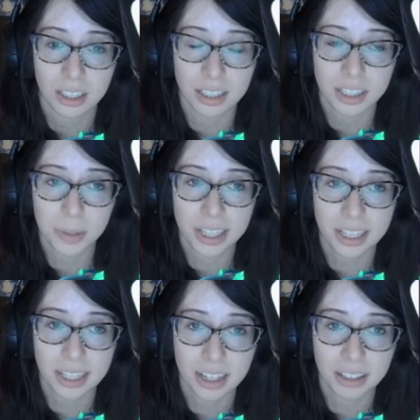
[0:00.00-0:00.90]
Unless we can
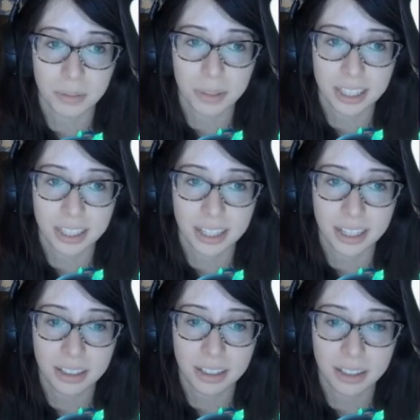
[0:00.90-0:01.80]
get, we can
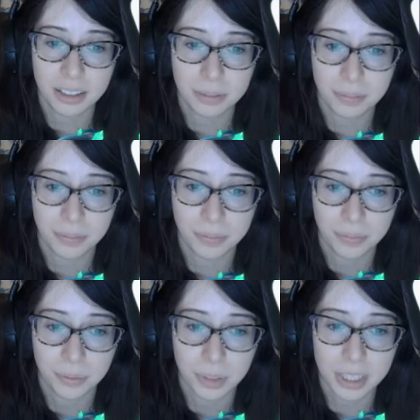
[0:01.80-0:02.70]
get, um,
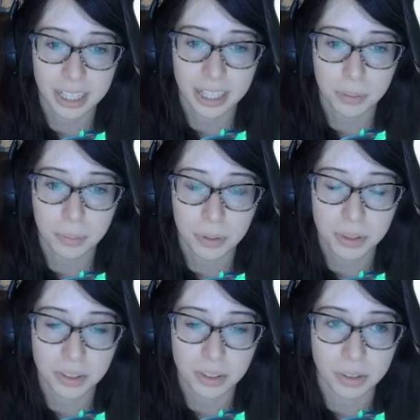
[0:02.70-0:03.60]
we can get
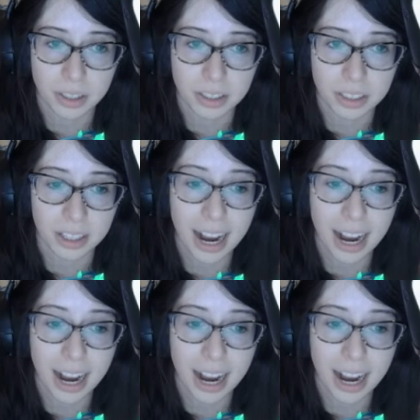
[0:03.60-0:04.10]
hypnosis going on here.